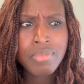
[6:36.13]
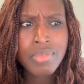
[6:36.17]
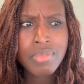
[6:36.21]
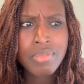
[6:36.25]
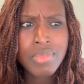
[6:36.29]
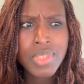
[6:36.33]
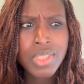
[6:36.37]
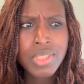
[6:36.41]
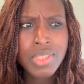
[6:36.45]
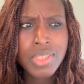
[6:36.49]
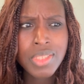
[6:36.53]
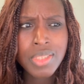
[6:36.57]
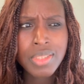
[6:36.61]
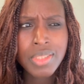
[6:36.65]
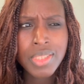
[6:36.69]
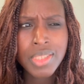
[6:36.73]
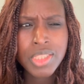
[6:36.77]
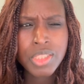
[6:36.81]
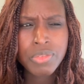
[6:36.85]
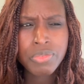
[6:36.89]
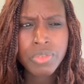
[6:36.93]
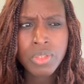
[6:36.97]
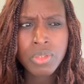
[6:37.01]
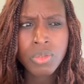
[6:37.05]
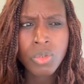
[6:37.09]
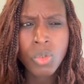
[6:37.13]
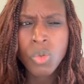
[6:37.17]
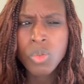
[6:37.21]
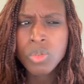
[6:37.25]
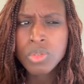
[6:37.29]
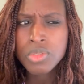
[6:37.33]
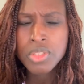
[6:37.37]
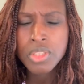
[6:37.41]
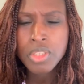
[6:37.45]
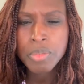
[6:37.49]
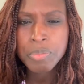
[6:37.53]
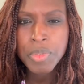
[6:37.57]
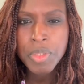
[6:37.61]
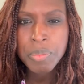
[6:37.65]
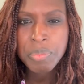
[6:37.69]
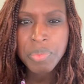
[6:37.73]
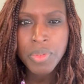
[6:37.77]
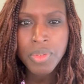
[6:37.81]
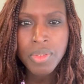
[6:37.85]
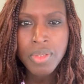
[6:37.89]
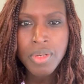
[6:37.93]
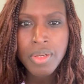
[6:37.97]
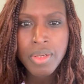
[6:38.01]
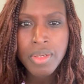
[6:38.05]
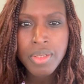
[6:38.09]
sickness for older
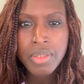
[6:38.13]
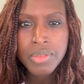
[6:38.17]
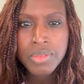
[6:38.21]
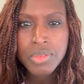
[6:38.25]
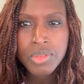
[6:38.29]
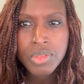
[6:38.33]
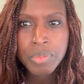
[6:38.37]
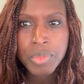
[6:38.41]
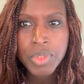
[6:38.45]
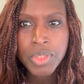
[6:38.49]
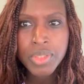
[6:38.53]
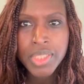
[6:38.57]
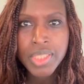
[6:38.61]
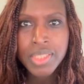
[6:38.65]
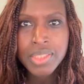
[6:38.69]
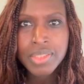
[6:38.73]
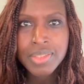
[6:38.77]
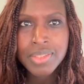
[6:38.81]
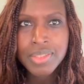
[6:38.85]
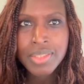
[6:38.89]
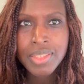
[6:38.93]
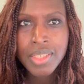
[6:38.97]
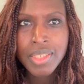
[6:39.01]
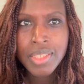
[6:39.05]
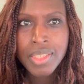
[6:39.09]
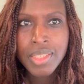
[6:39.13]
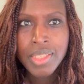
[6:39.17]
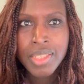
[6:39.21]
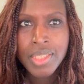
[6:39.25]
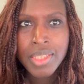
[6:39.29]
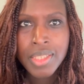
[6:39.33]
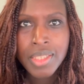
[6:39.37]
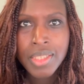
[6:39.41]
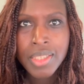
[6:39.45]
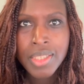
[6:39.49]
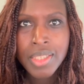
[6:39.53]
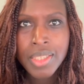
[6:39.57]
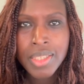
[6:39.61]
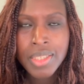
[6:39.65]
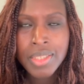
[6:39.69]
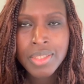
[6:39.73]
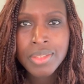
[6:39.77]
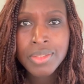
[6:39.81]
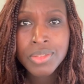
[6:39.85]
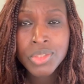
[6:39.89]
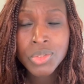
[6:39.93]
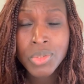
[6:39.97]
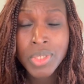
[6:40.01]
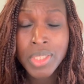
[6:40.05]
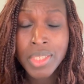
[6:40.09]
people, to be honest.
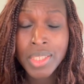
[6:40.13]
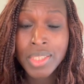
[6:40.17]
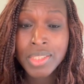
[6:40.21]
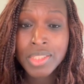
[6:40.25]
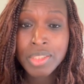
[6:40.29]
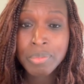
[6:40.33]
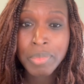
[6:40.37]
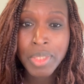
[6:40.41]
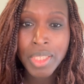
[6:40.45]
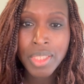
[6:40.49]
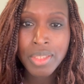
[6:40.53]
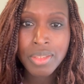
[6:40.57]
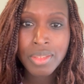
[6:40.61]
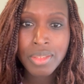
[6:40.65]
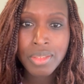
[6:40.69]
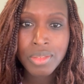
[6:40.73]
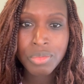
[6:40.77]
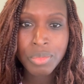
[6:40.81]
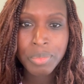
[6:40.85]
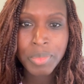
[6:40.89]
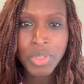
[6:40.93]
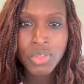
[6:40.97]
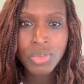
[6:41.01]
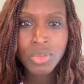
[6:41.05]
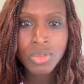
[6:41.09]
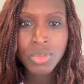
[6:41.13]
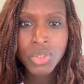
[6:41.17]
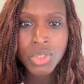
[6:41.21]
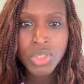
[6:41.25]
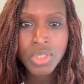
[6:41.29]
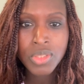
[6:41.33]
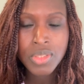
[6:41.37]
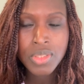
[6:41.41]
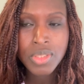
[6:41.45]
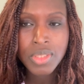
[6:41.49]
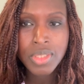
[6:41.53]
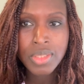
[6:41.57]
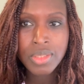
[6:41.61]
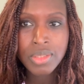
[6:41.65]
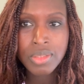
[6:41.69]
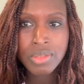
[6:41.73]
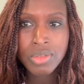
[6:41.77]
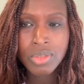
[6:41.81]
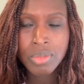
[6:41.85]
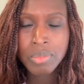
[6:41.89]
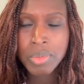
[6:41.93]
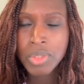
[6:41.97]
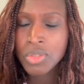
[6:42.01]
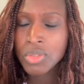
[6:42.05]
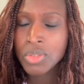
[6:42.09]
So I asked my rheumatologist, and he
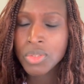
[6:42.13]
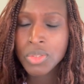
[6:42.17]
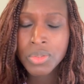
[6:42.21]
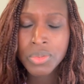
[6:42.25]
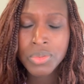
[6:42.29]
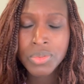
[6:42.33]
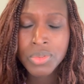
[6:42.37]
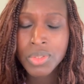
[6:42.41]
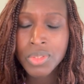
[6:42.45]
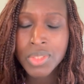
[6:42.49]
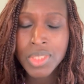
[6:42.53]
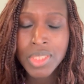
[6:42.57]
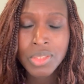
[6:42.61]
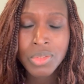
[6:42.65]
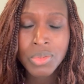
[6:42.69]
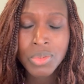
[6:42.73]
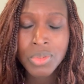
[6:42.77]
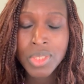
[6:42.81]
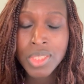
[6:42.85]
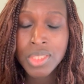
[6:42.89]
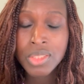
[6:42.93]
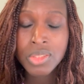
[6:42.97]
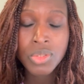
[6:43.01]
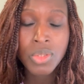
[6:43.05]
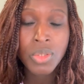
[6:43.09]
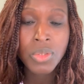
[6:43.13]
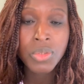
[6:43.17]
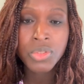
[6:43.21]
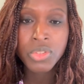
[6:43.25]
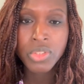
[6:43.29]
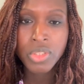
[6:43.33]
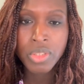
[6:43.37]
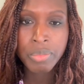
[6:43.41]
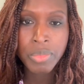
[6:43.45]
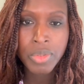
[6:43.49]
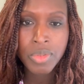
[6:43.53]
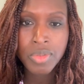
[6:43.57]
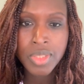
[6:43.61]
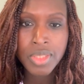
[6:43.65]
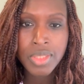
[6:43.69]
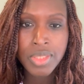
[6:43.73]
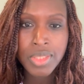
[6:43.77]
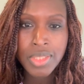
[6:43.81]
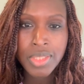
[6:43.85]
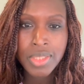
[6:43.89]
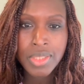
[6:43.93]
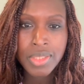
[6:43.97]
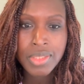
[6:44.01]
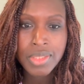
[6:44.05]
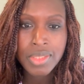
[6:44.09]
told me, no, not at all. It's an autoimmune
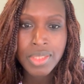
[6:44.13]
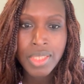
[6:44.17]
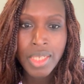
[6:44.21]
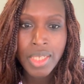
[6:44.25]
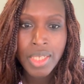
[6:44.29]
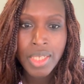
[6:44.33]
disease,